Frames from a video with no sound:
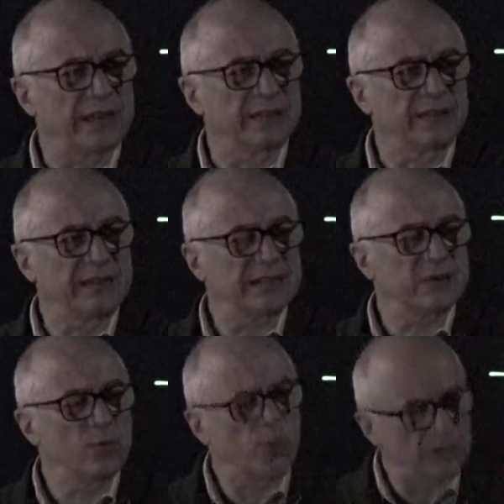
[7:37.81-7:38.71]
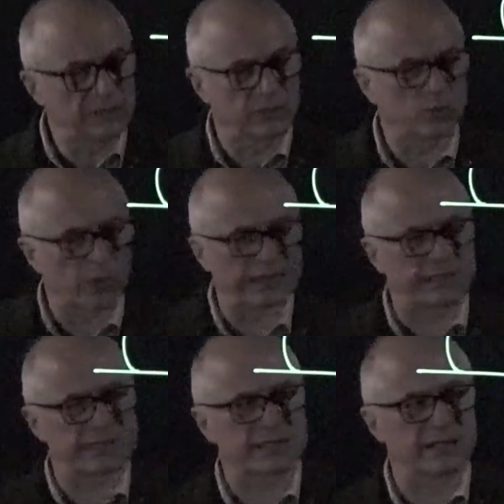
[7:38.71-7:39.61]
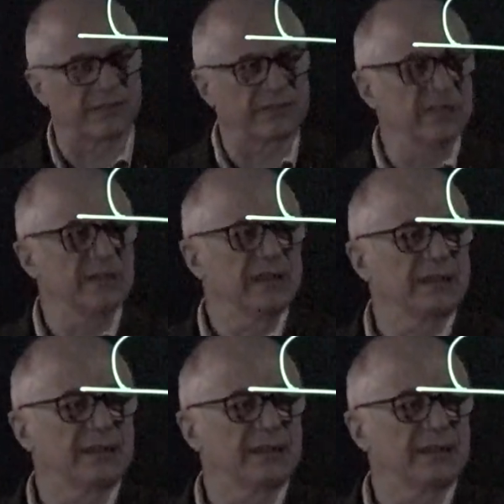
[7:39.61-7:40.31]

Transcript: It doesn't want to wet the surface. This